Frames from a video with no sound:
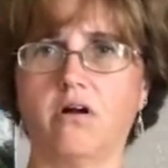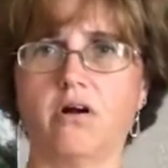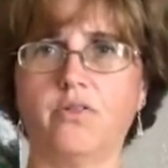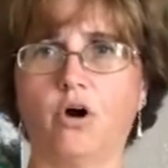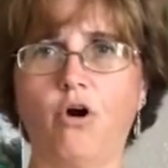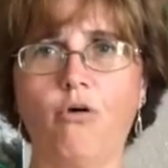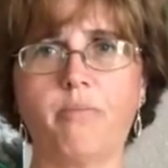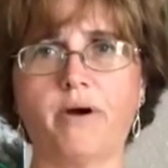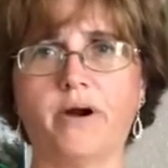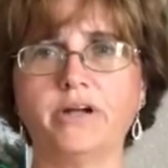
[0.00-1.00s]
on the whole
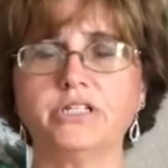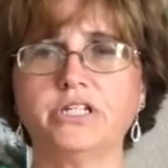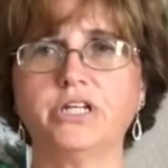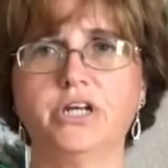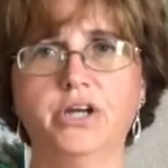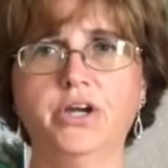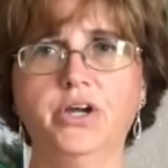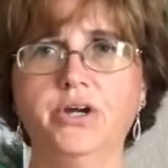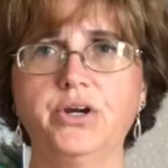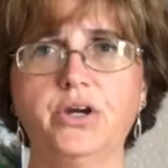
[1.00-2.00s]
part,
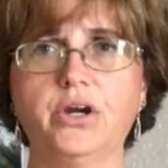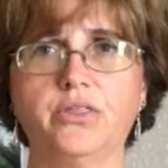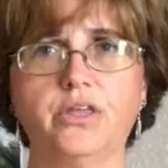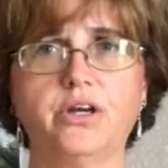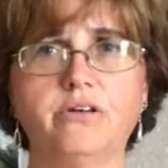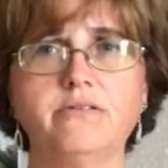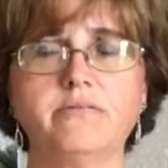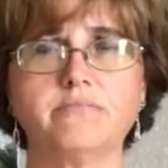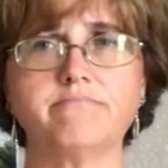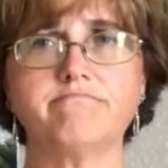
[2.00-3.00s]
the
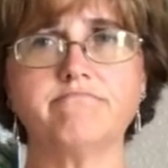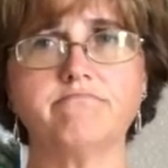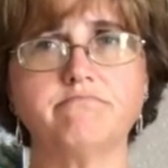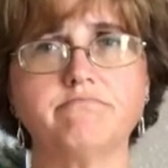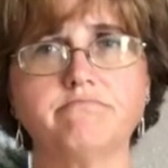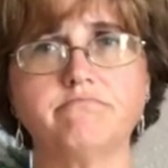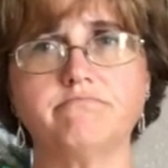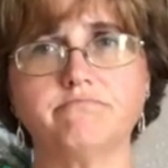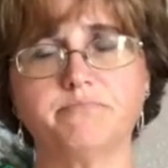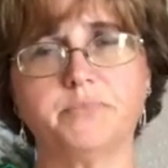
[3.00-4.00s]

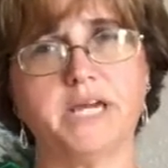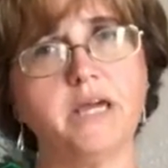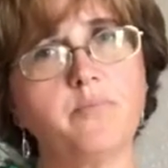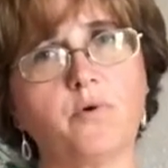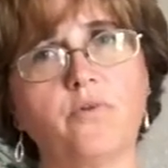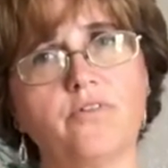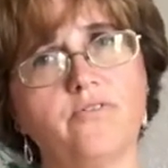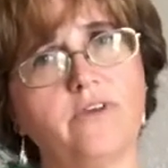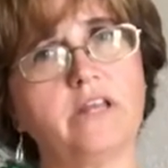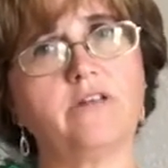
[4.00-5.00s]
people, the
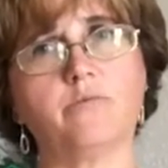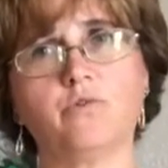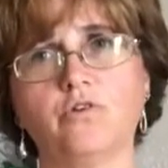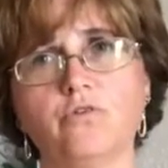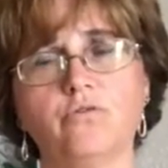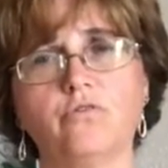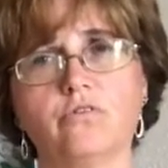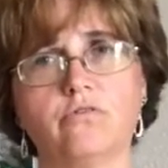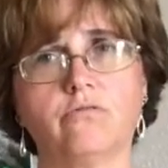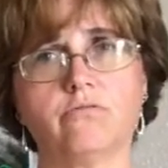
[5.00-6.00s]
victims
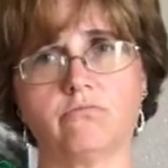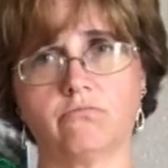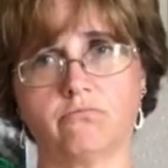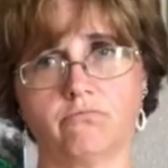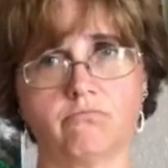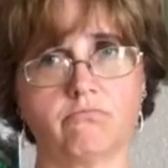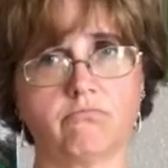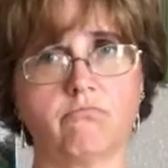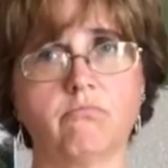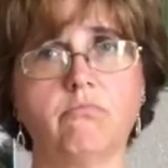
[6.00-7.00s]
who's
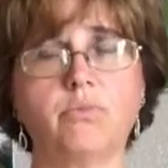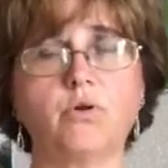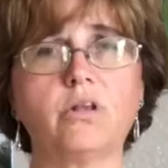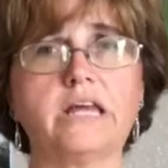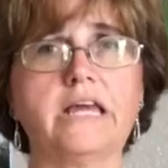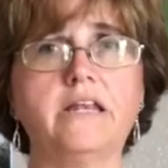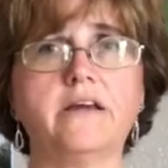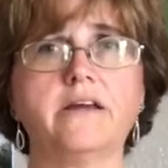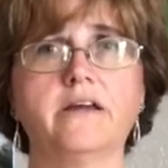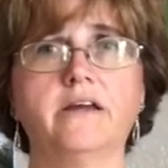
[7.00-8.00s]

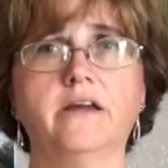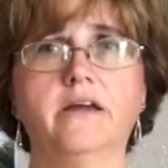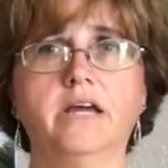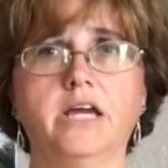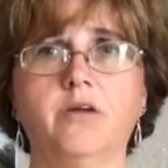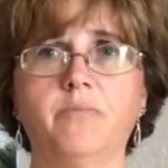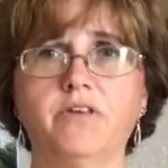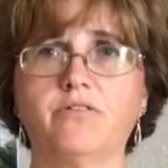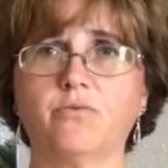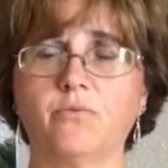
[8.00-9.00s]
bullied and
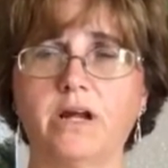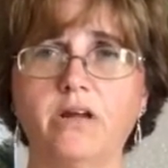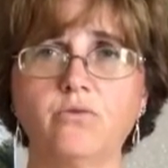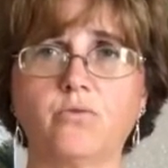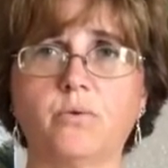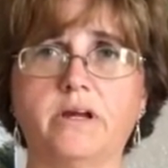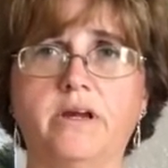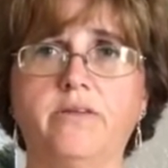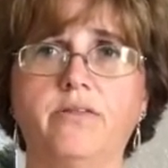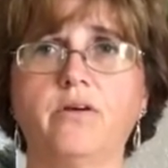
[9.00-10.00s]
messed around
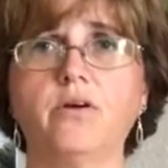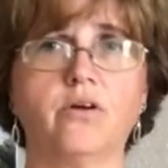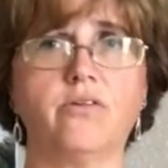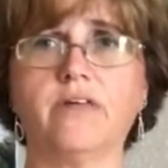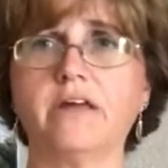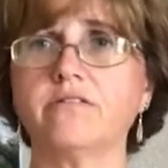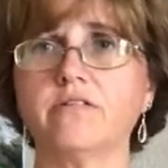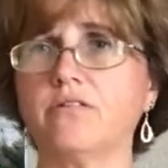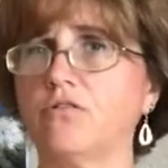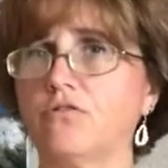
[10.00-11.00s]
with thinks
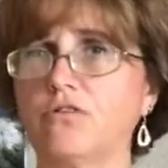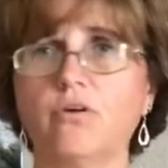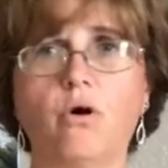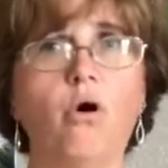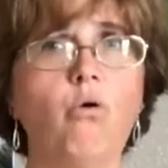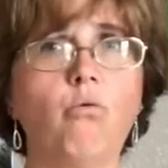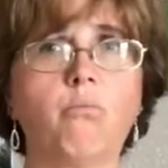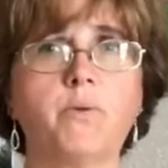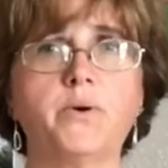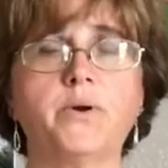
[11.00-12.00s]
that there's no hope.